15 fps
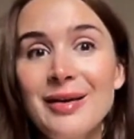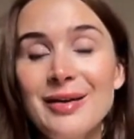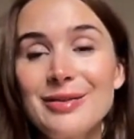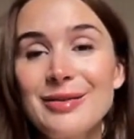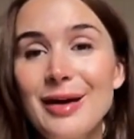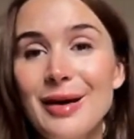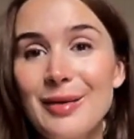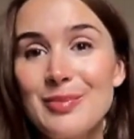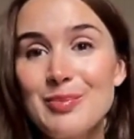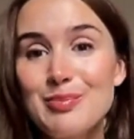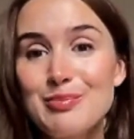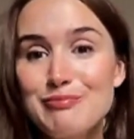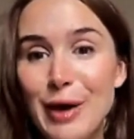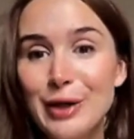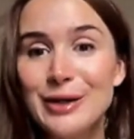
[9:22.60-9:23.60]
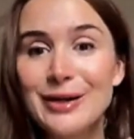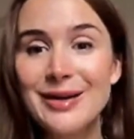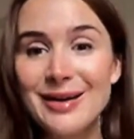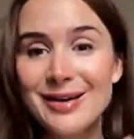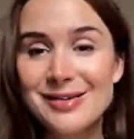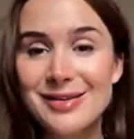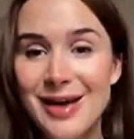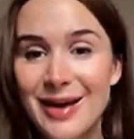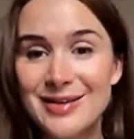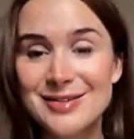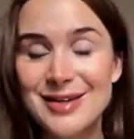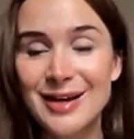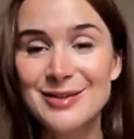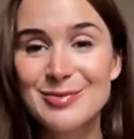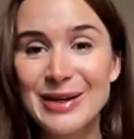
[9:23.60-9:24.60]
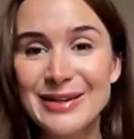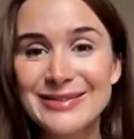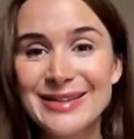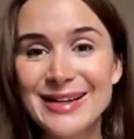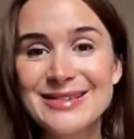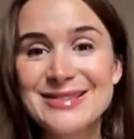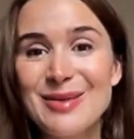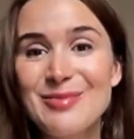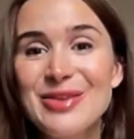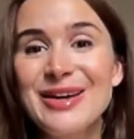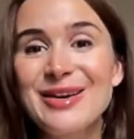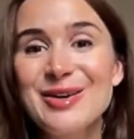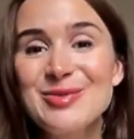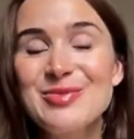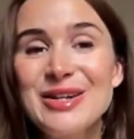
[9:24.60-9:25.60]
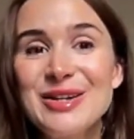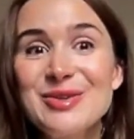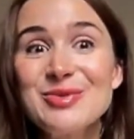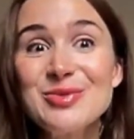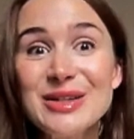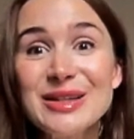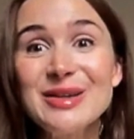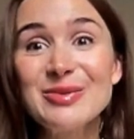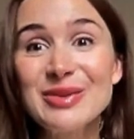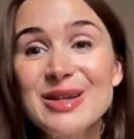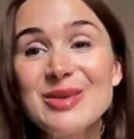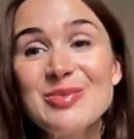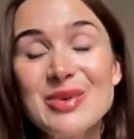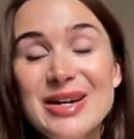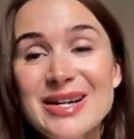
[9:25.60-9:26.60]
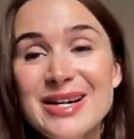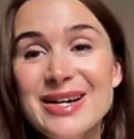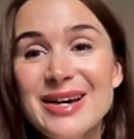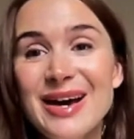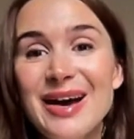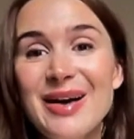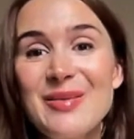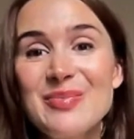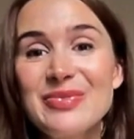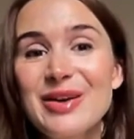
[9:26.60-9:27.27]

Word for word: the budding excitement that something could be really really big um,